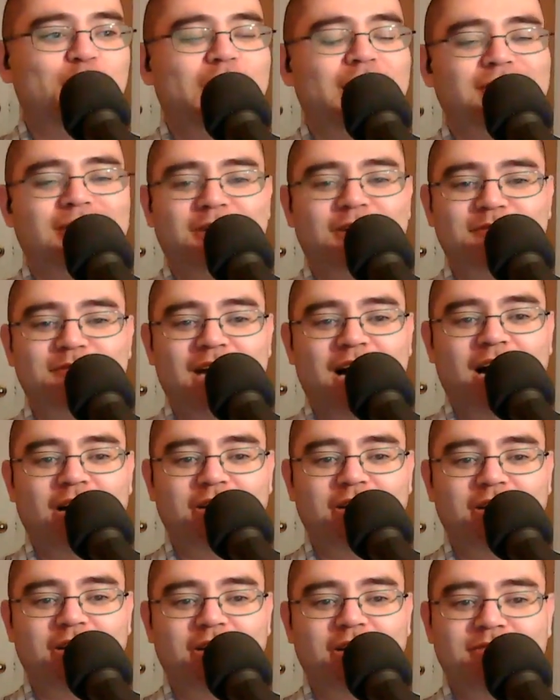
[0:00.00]
wait.
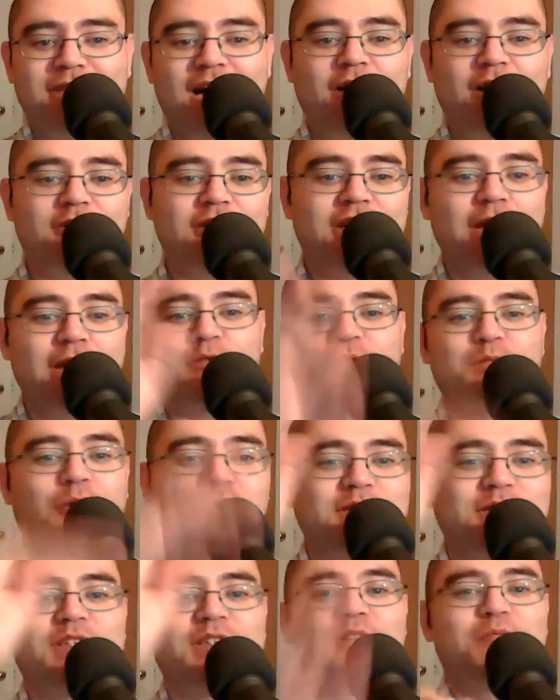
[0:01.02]
I'll get
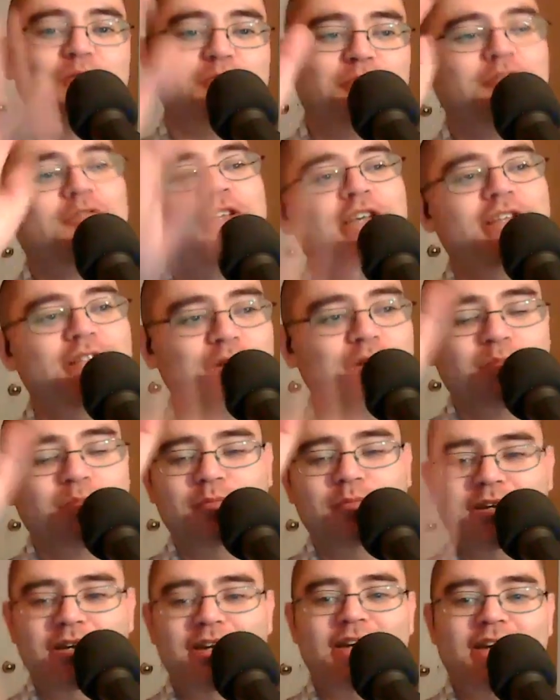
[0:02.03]
responses to the people who need
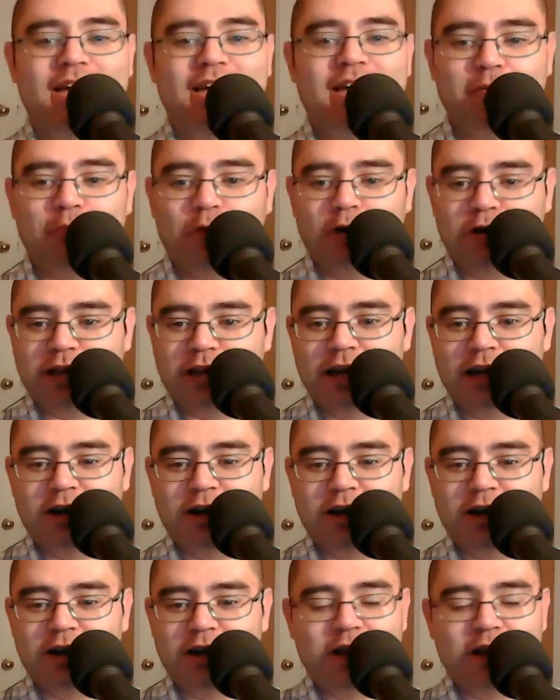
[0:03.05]
them, and we'll get
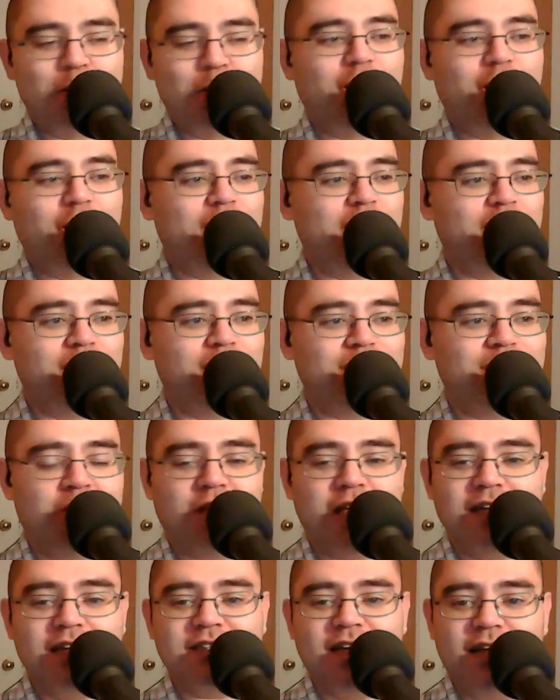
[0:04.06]
it on the pie. It'll
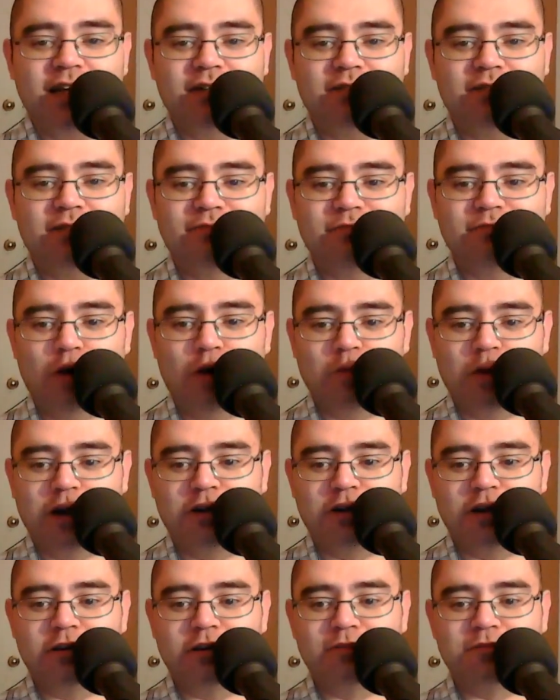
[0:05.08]
get done one way
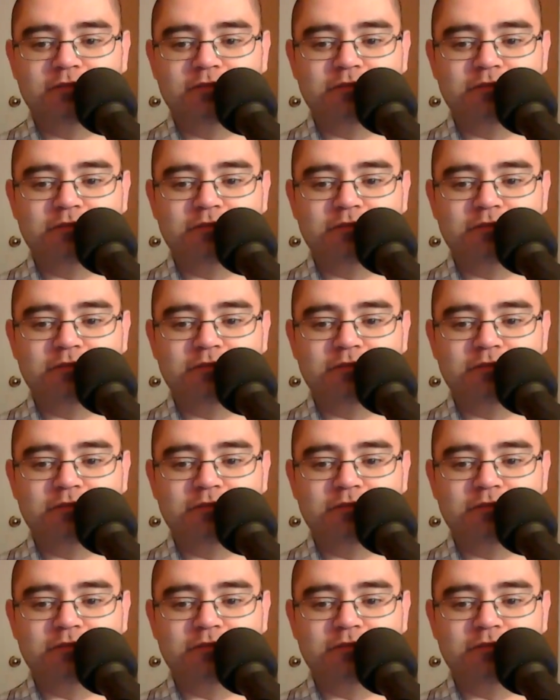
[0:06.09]
or another.